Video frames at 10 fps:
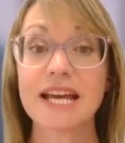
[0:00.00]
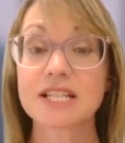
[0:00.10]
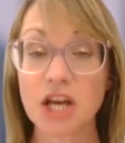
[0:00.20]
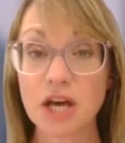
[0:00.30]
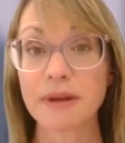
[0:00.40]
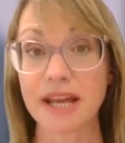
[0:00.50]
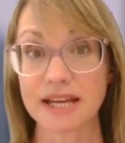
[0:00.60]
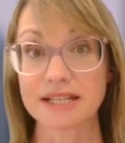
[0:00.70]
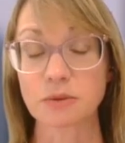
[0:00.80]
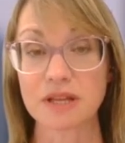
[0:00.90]

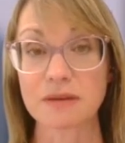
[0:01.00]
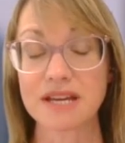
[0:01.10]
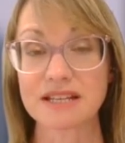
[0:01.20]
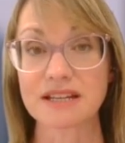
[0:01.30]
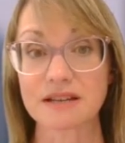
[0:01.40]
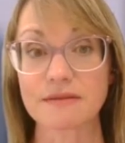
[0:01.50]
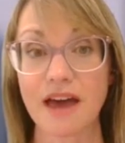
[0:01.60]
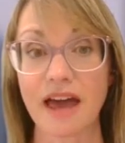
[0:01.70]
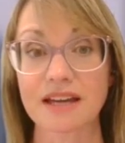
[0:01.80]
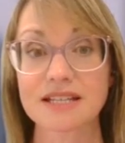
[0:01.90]
terminated with immediate
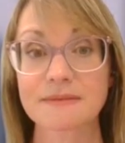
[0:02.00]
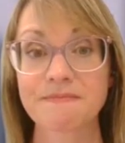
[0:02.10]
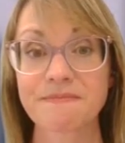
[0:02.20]
effect.